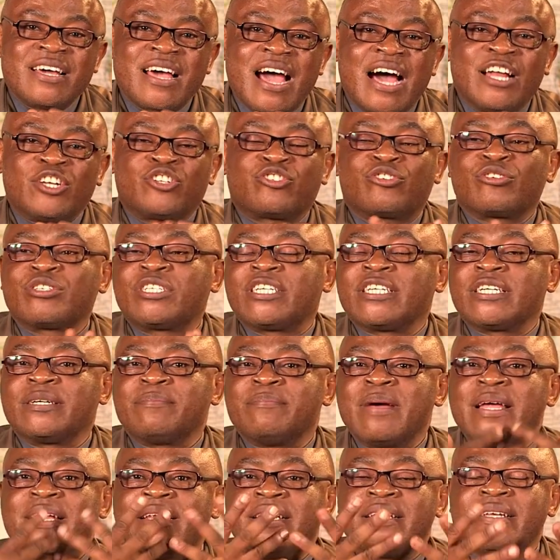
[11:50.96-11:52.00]
And so she
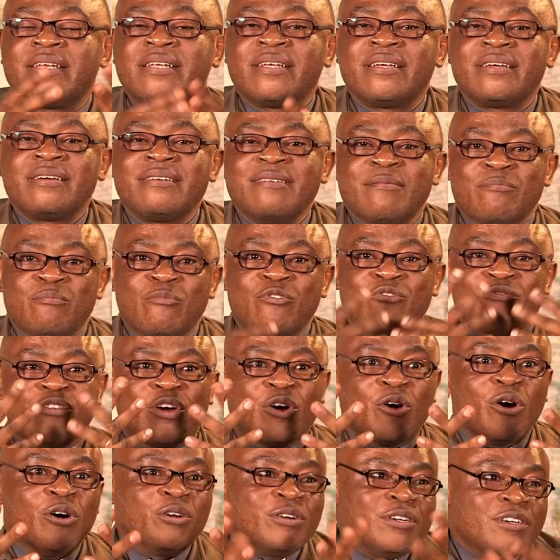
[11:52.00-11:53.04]
remained
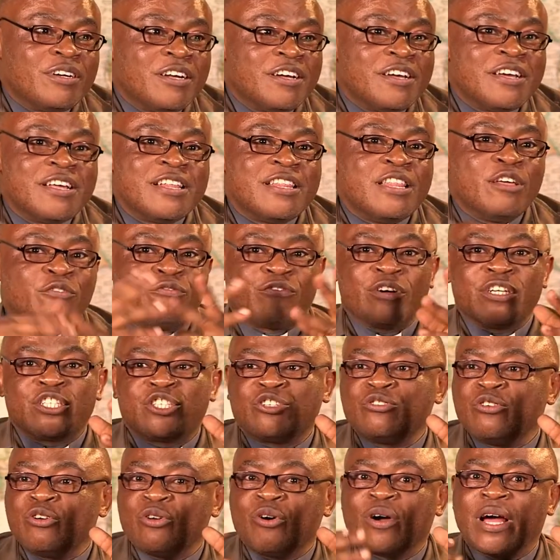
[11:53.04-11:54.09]
moving on, the face
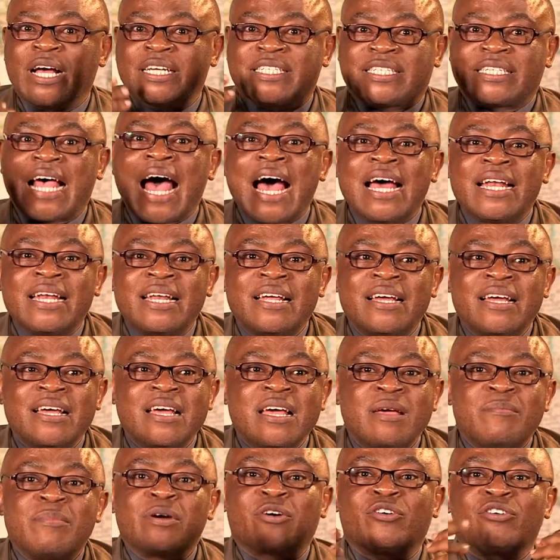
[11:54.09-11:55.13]
no longer sad,
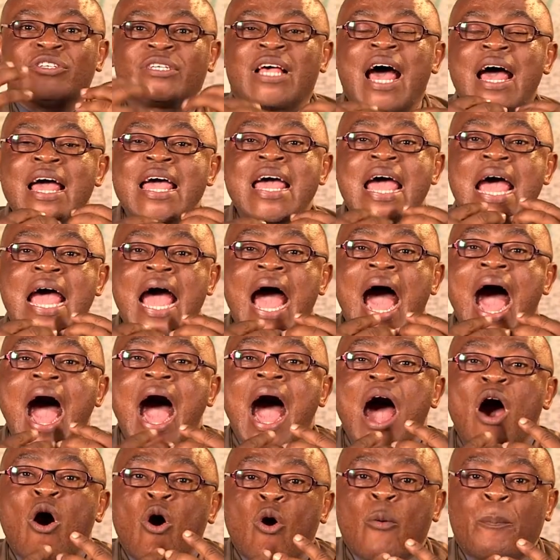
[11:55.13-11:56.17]
because her
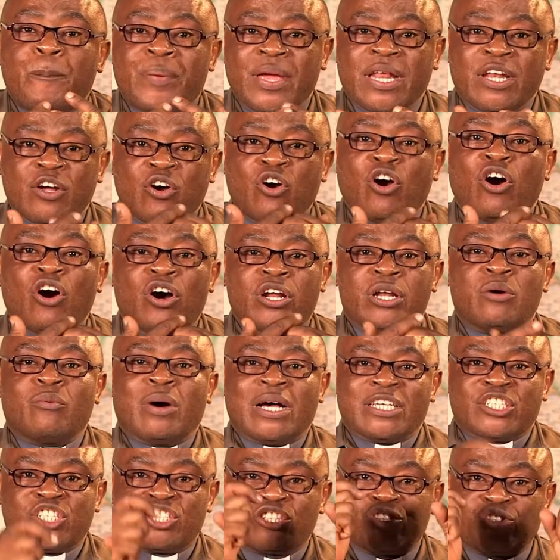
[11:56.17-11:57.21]
hope in God
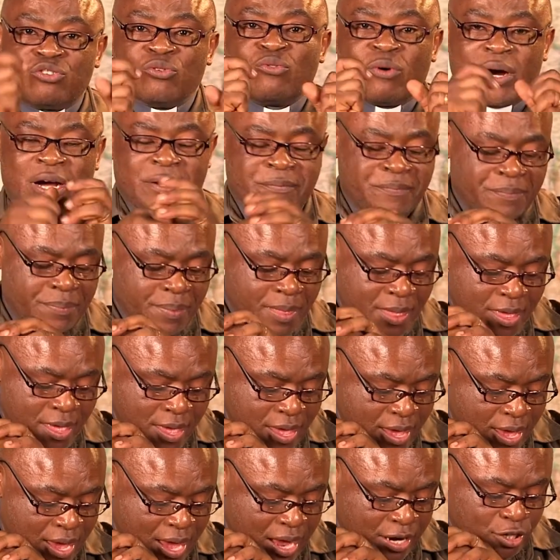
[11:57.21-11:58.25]
was sure.
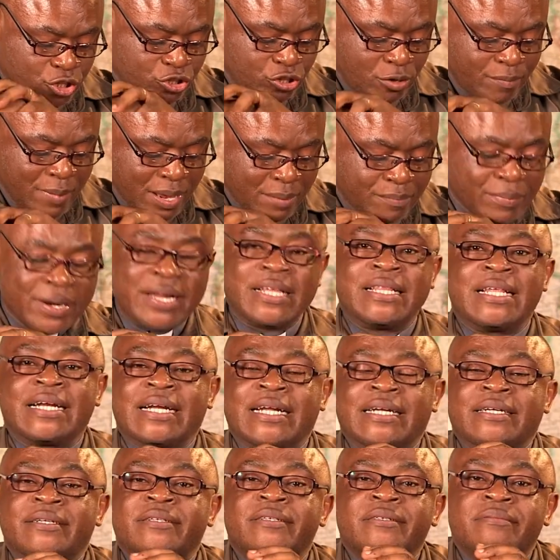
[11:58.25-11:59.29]
And so, my
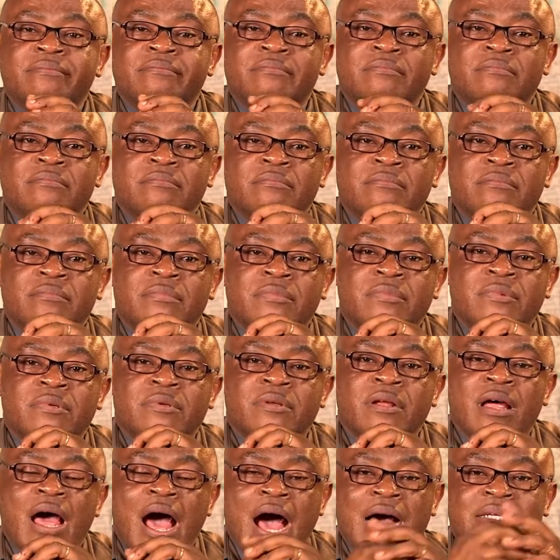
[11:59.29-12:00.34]
brethren,
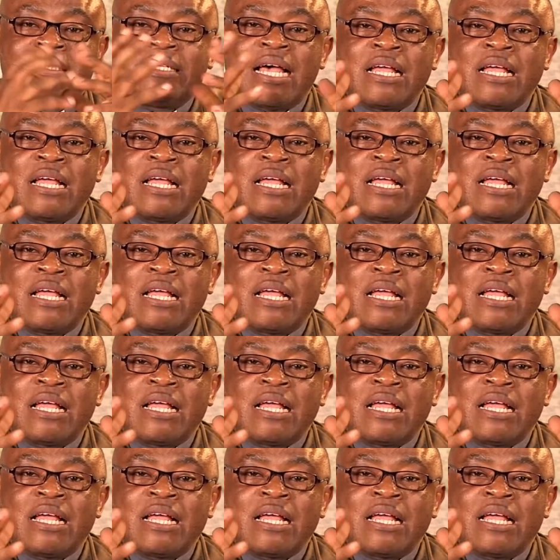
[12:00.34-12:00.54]
as